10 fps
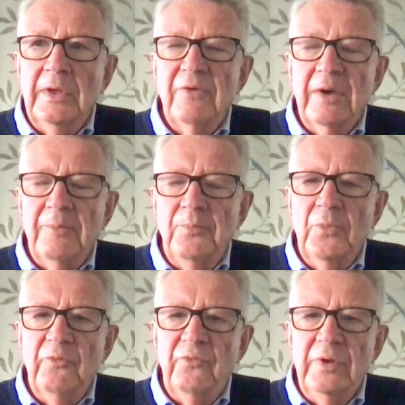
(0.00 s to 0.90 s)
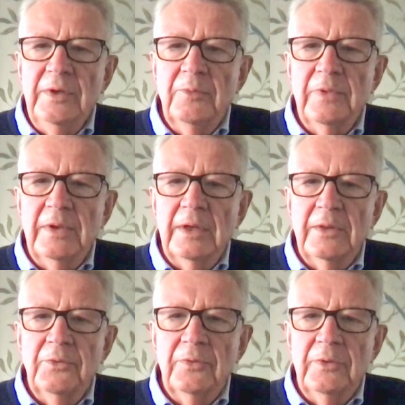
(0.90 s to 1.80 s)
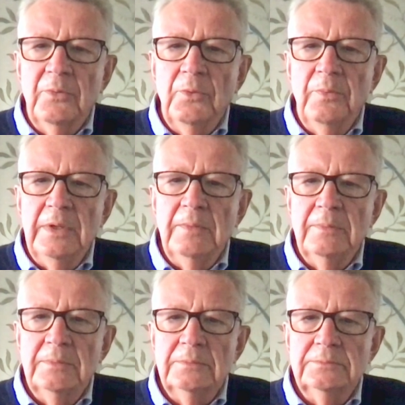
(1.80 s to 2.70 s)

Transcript: give up more freedom than I thought they would be.